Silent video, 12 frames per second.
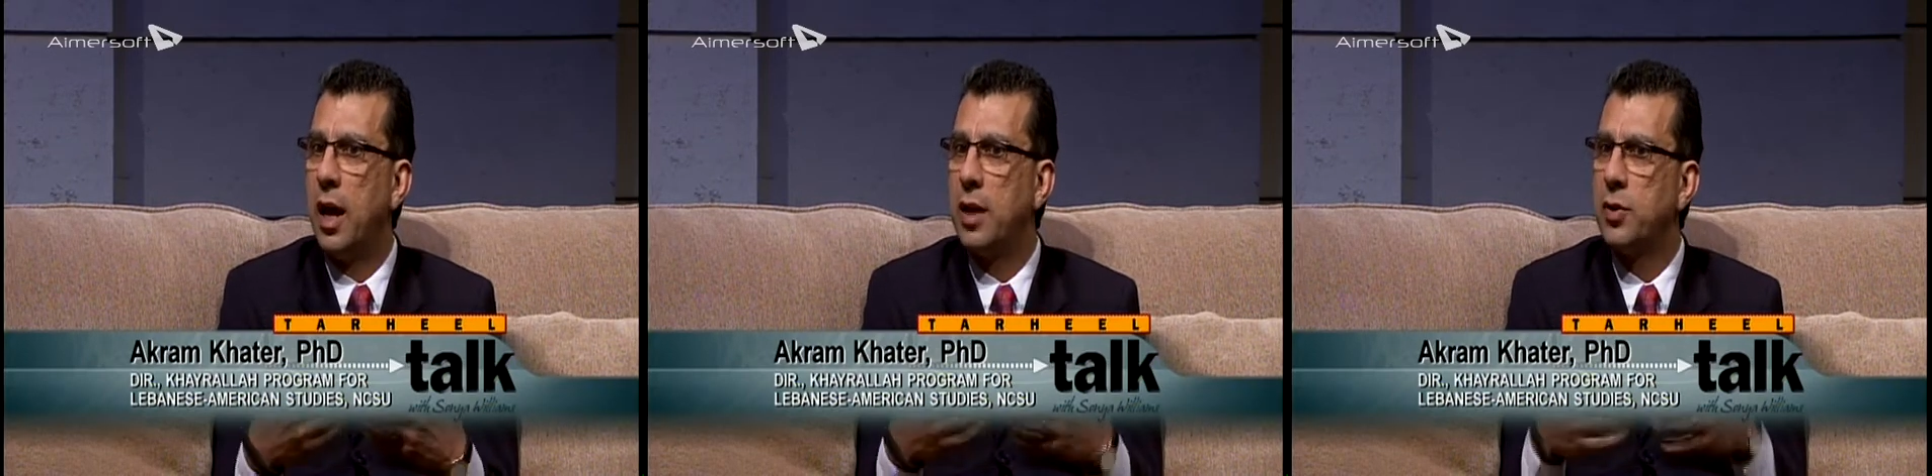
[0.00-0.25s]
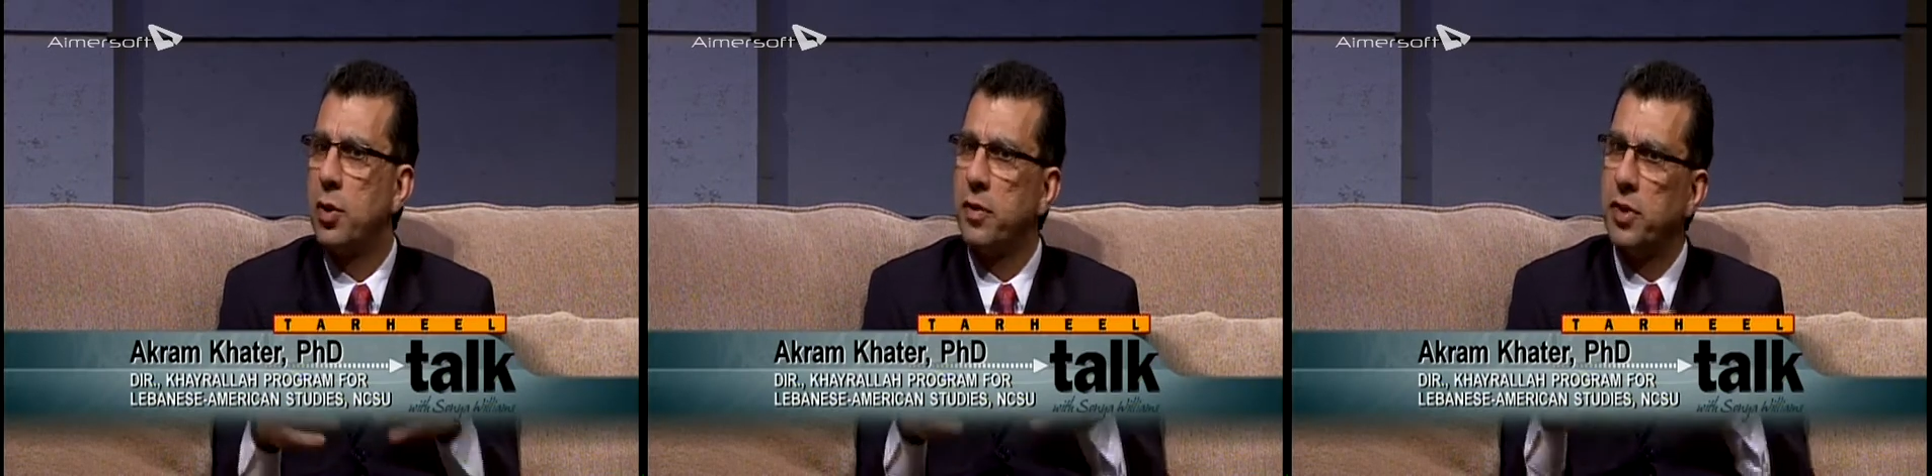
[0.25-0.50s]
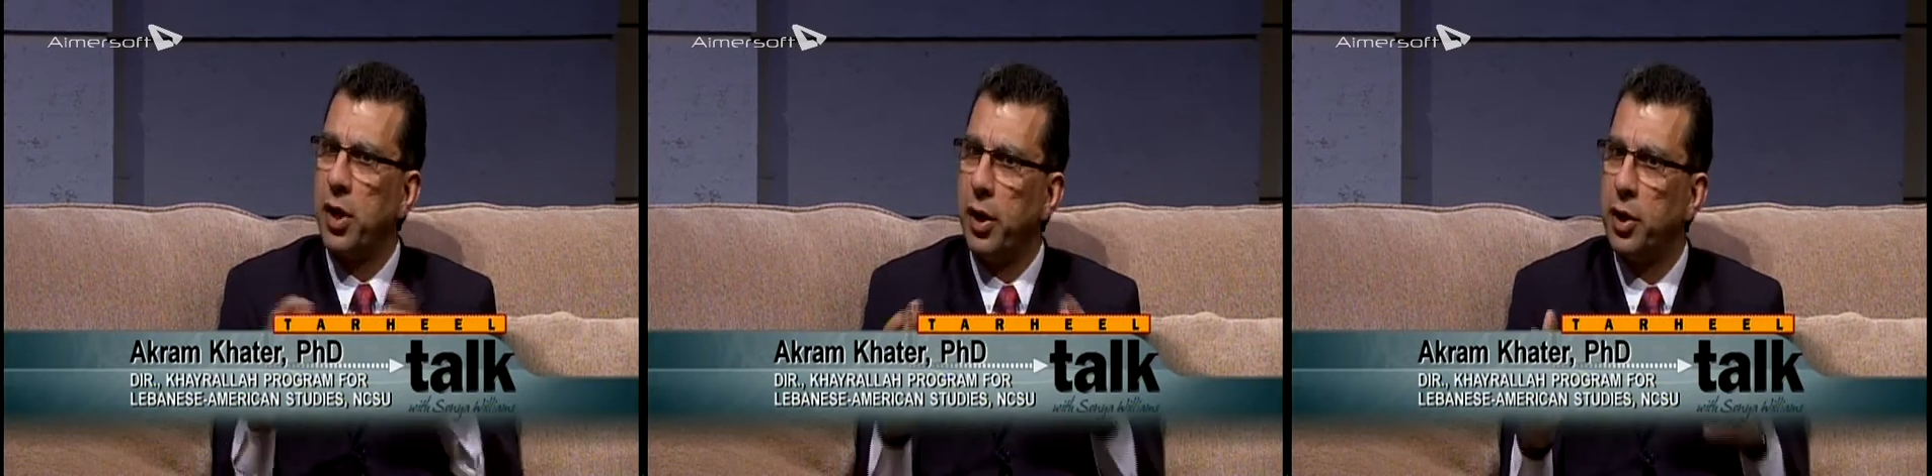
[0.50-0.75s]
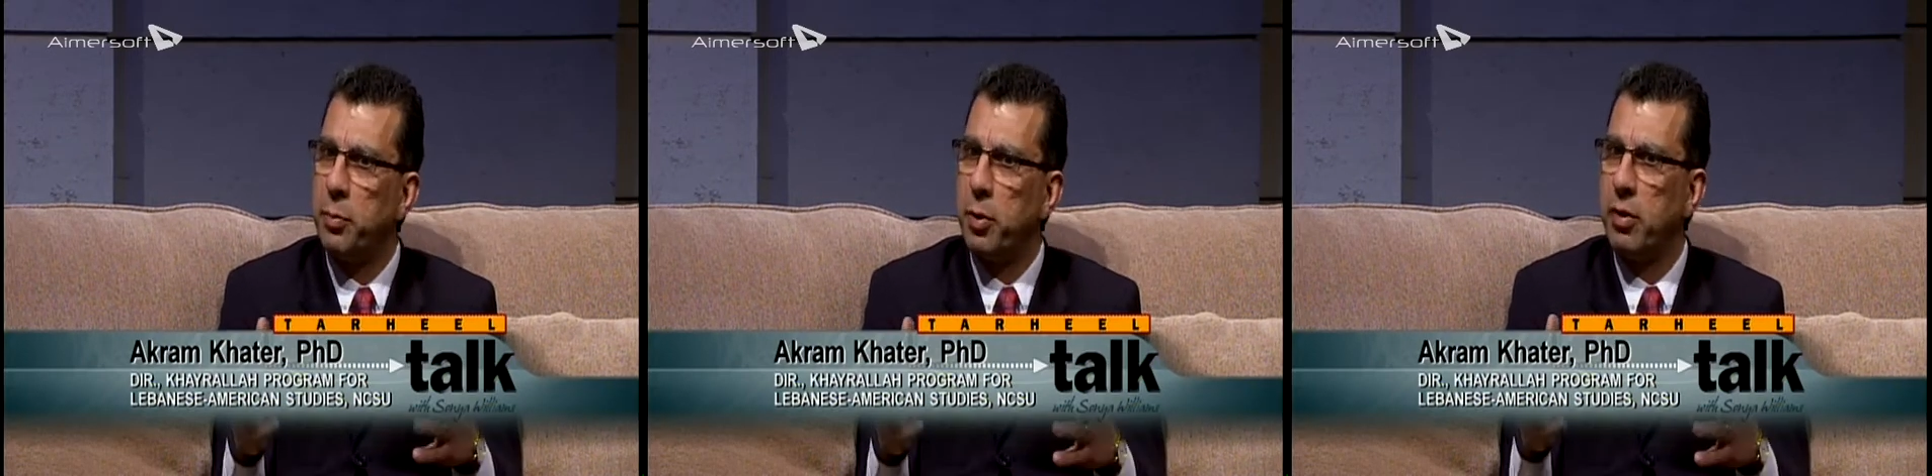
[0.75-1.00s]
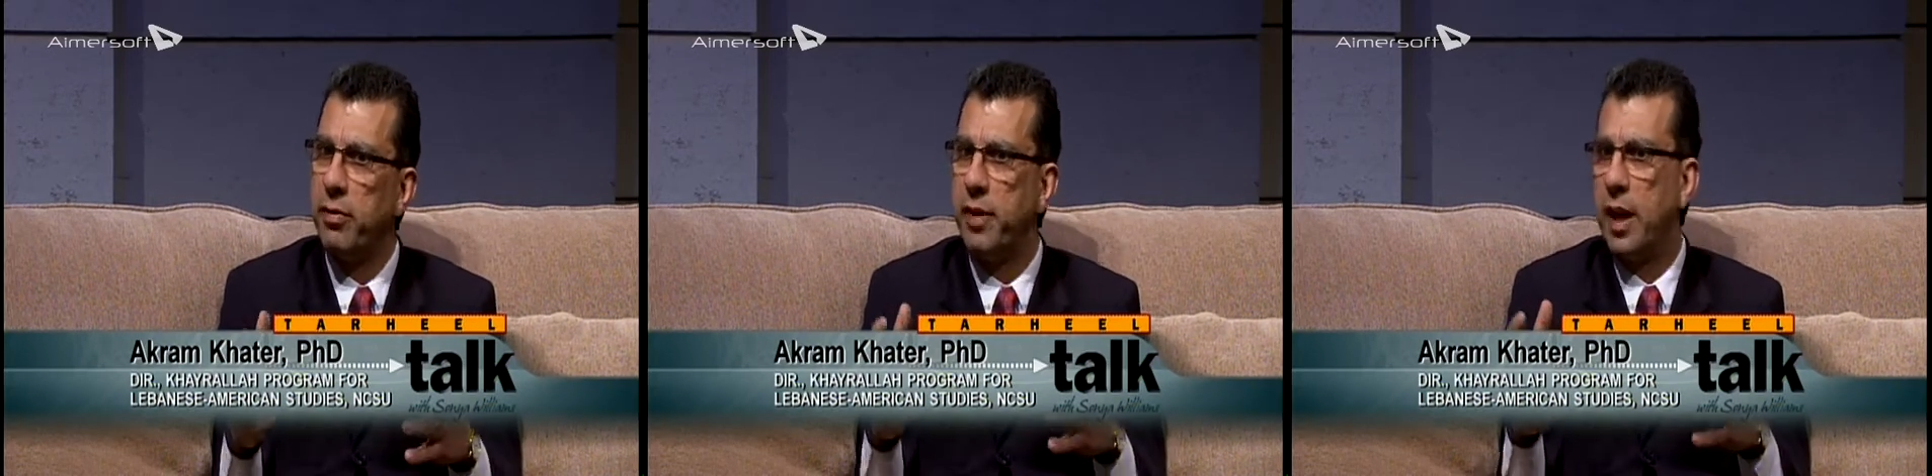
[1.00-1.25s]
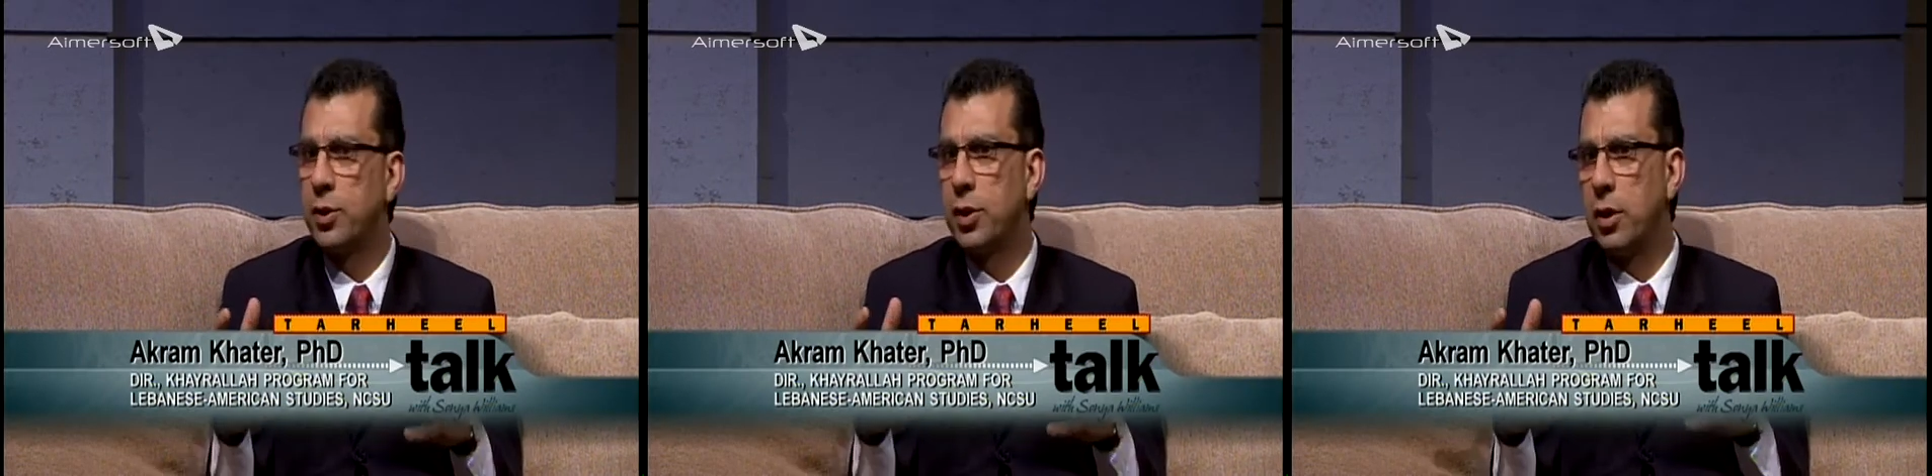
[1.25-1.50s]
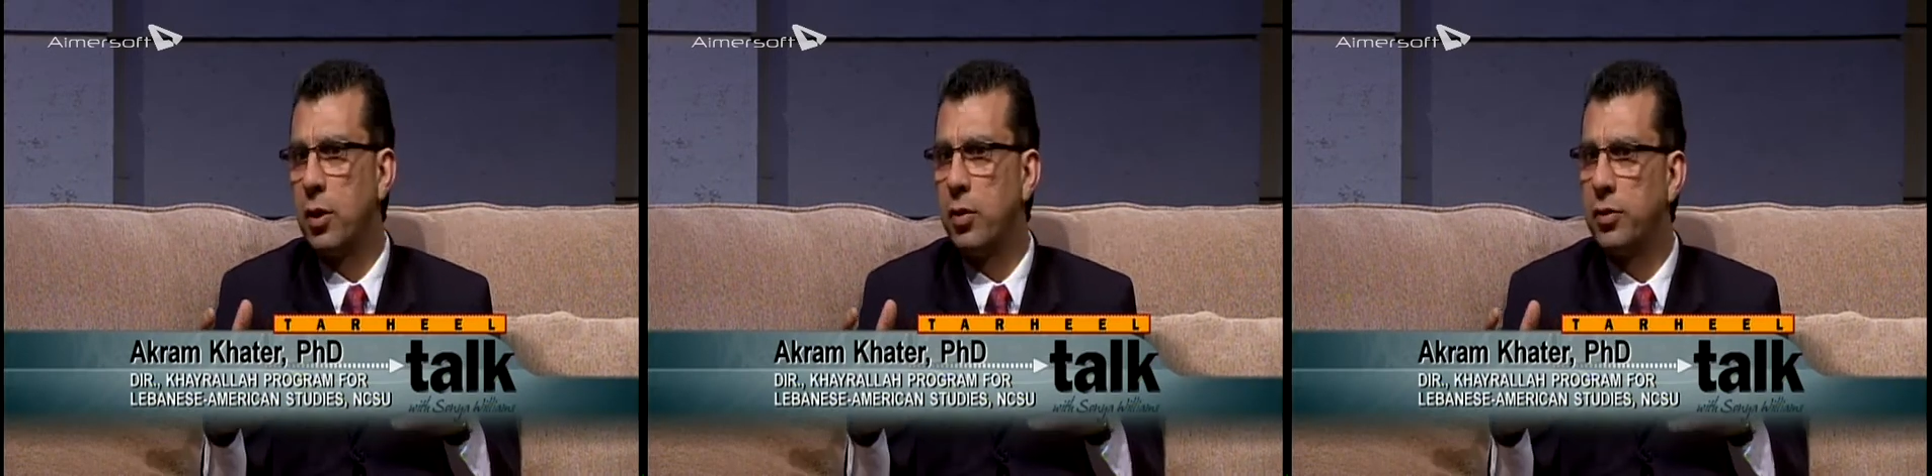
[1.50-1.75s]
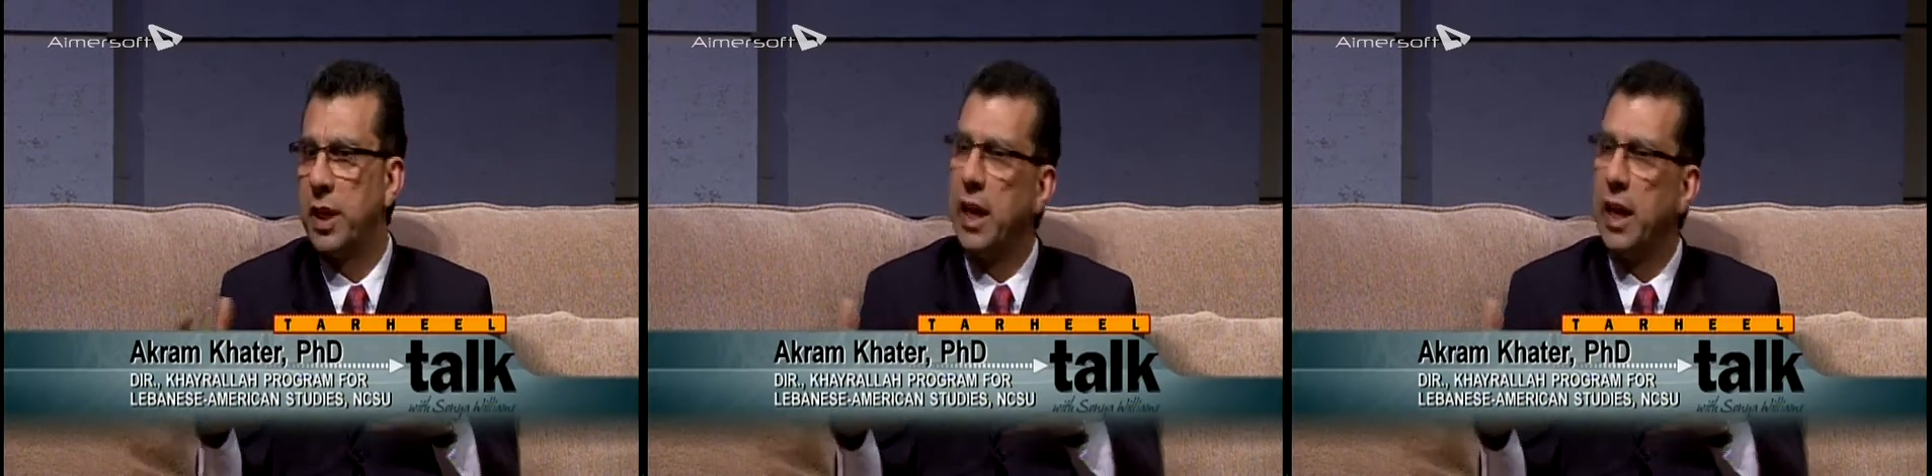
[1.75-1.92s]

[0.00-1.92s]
in sort of stereotypical fashion of